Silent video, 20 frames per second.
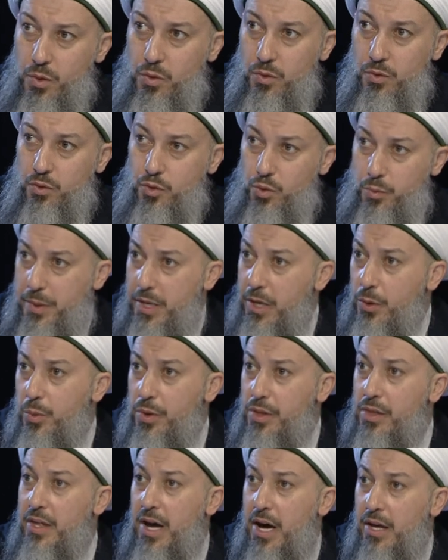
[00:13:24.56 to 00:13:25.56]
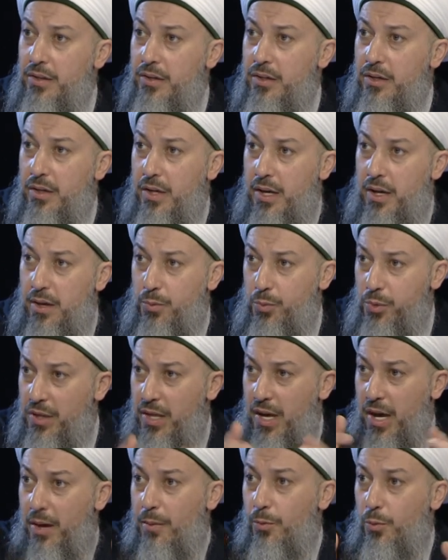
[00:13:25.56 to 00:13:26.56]
To be with the other,
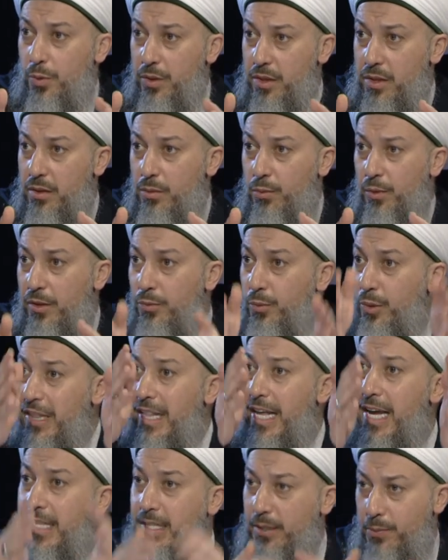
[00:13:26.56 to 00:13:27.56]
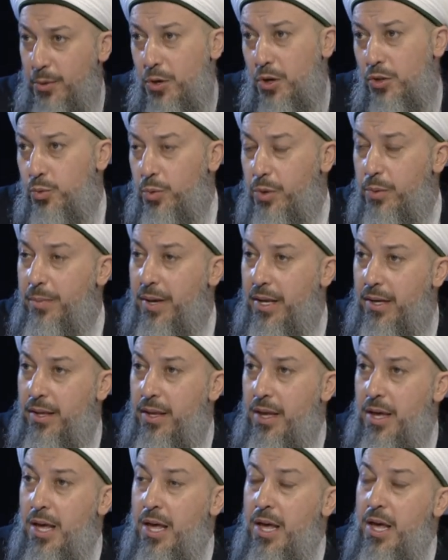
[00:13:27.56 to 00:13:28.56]
with ladies, because we're men.
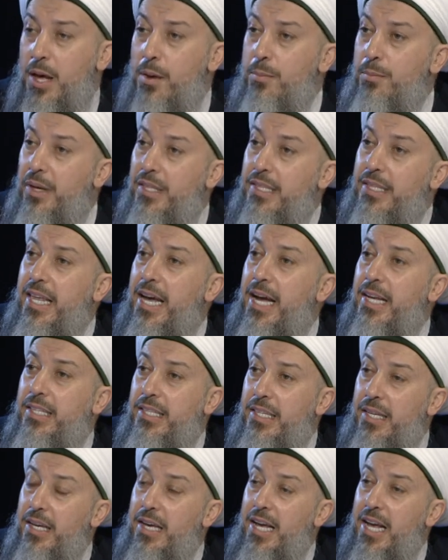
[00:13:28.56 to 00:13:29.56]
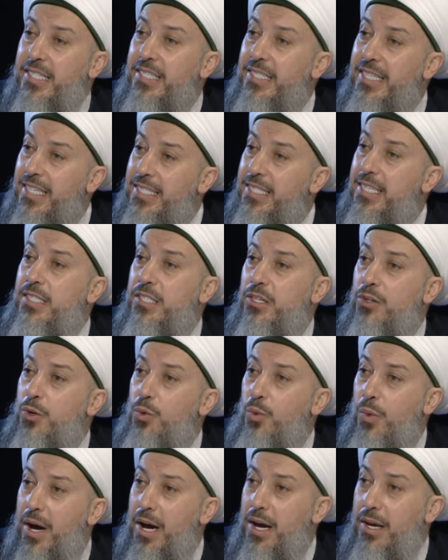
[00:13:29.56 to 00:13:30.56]
But that is necessary.
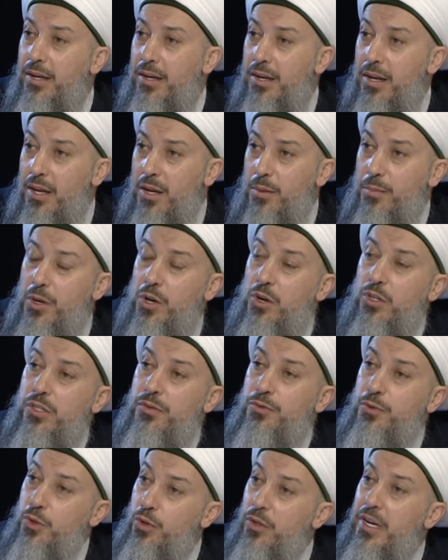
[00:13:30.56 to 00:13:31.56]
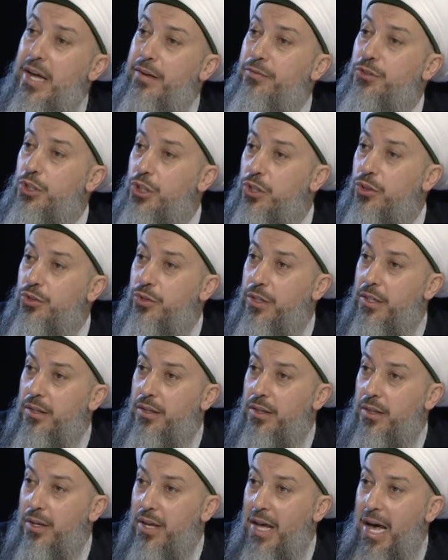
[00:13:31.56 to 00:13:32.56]
Why? Because if you don't have children,
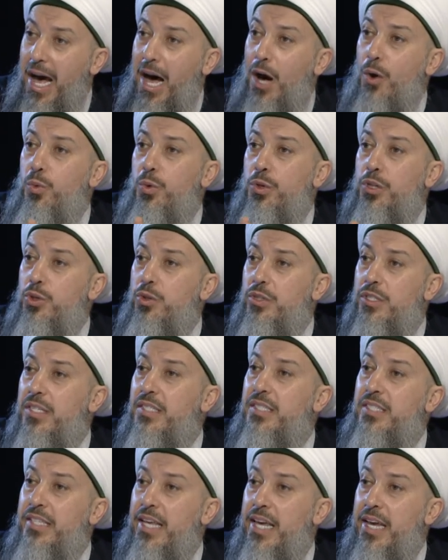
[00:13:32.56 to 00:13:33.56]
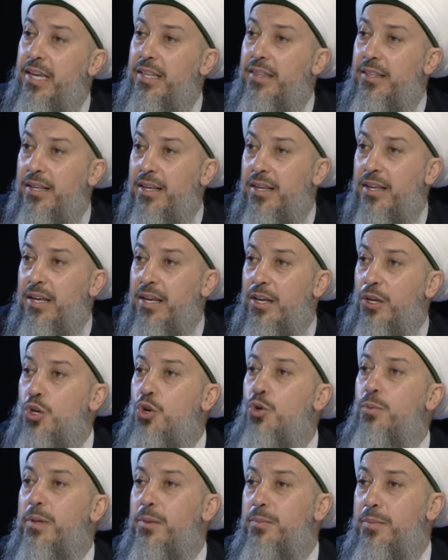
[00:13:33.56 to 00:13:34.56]
how would you sustain
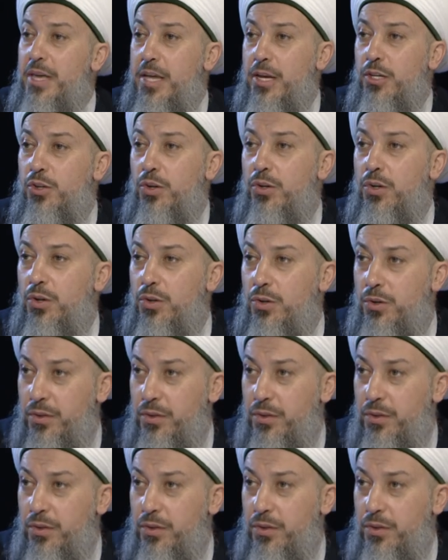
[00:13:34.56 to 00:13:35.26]
human beings on earth?